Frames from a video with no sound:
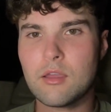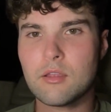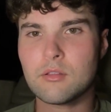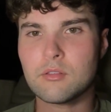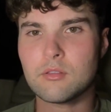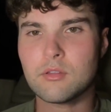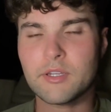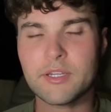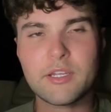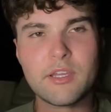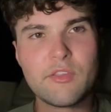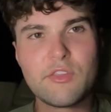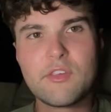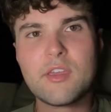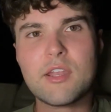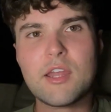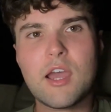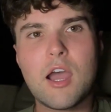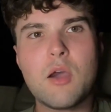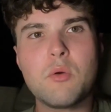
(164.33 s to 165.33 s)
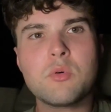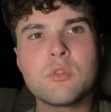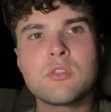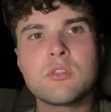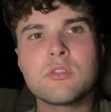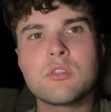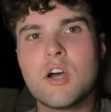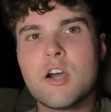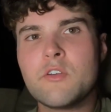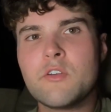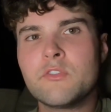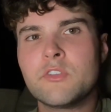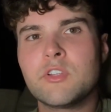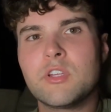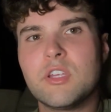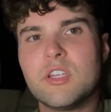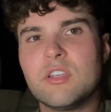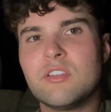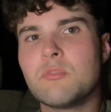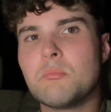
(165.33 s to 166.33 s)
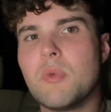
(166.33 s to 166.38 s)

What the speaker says: Like I said, I would love to get into